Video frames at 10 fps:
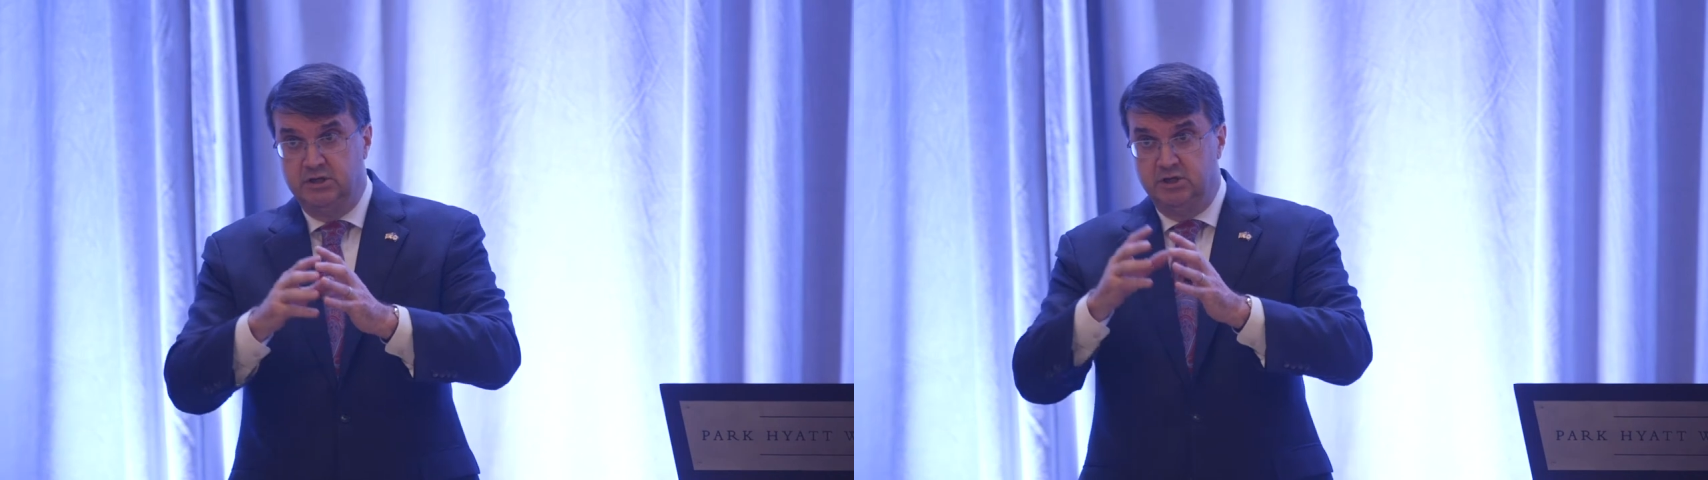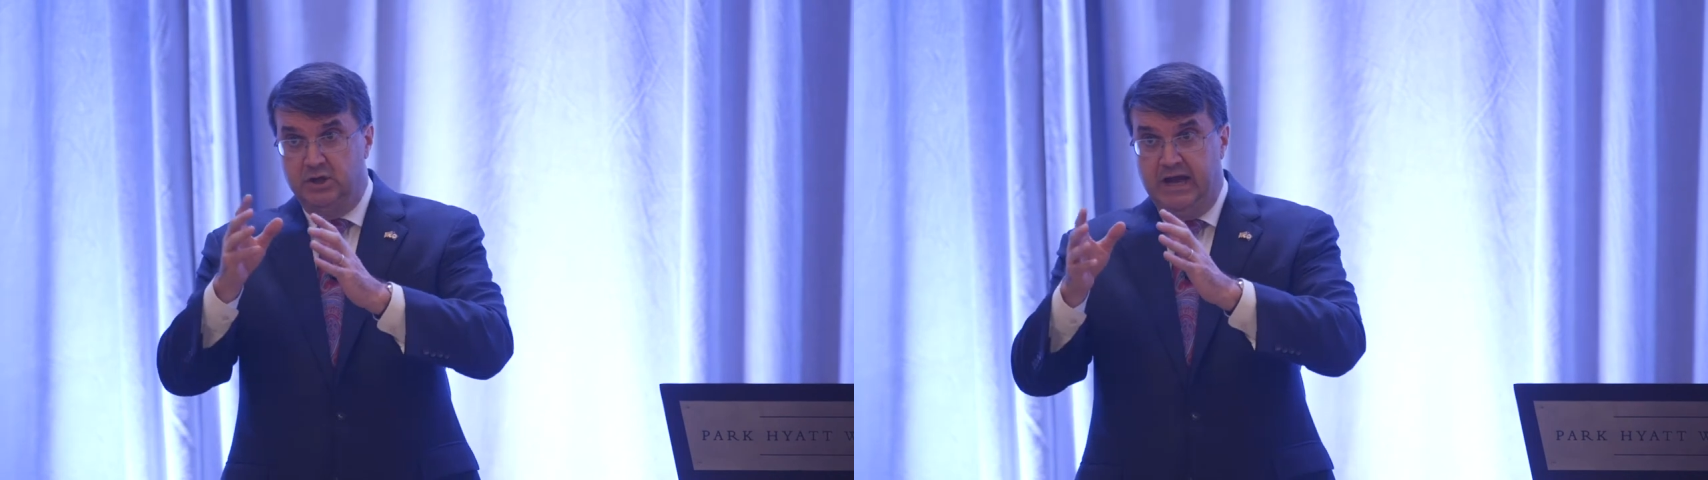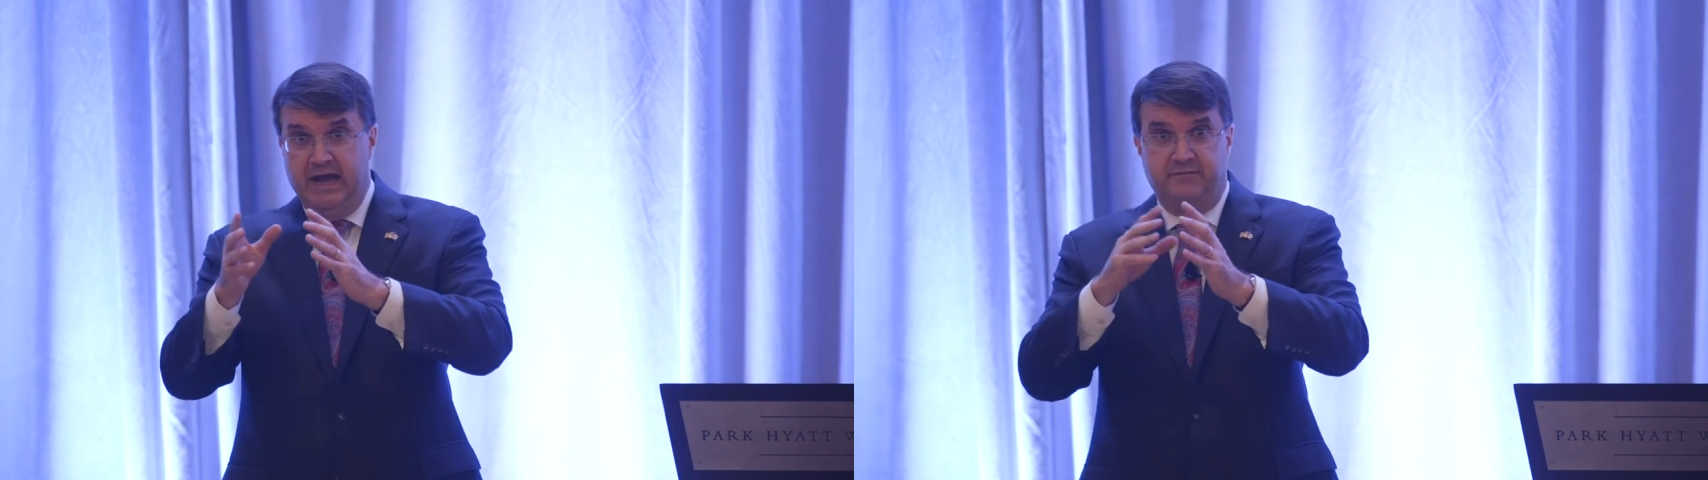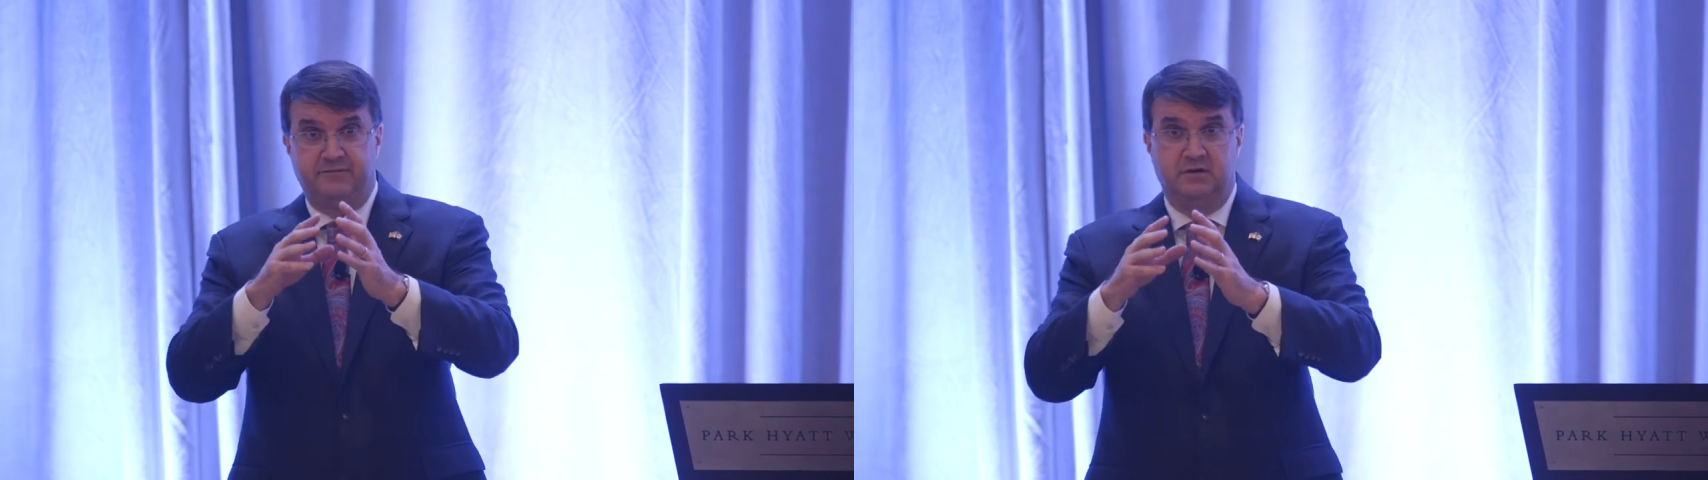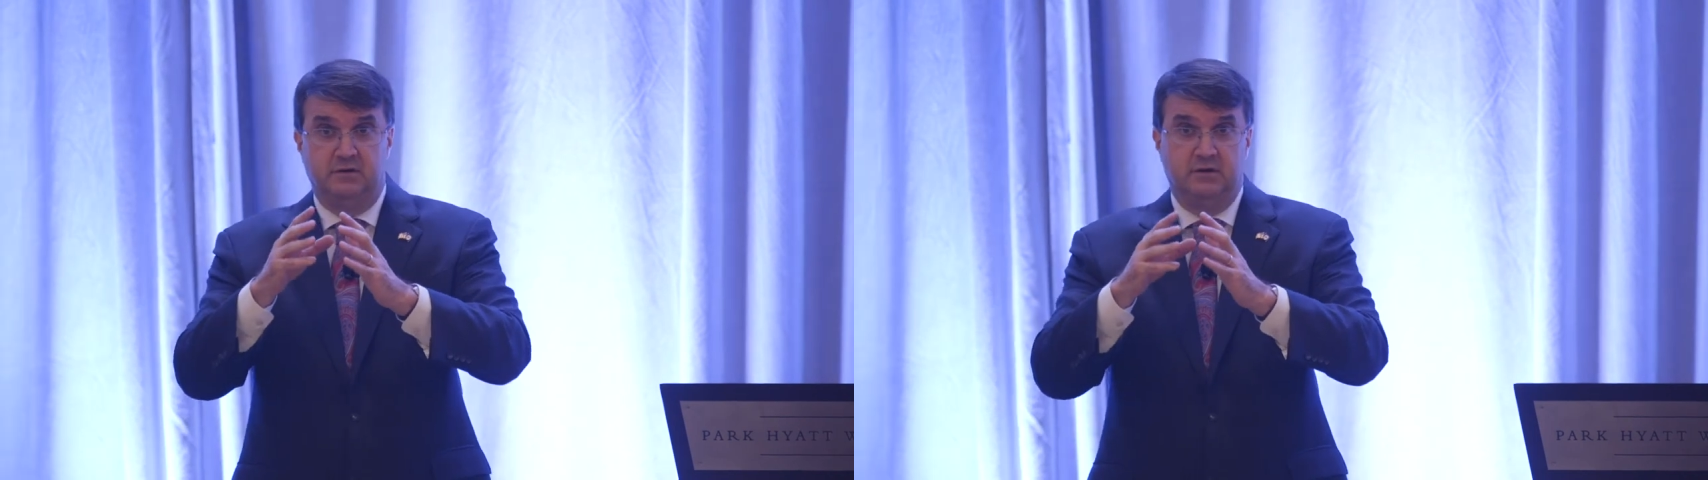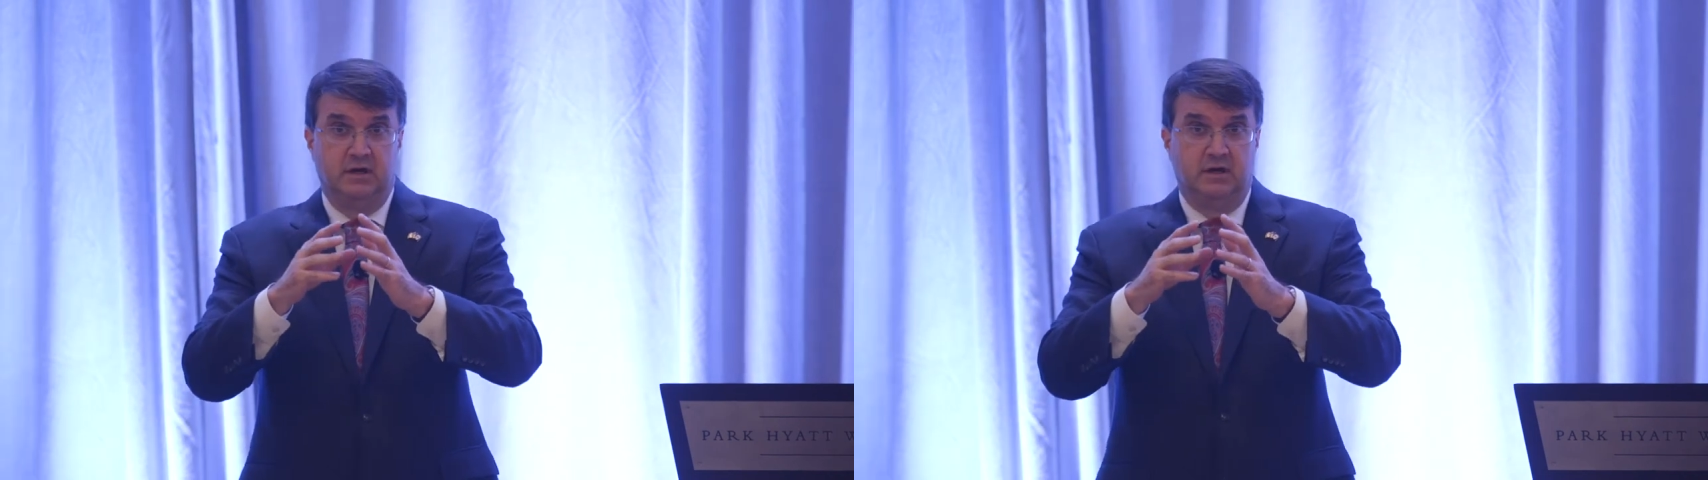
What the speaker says: You have to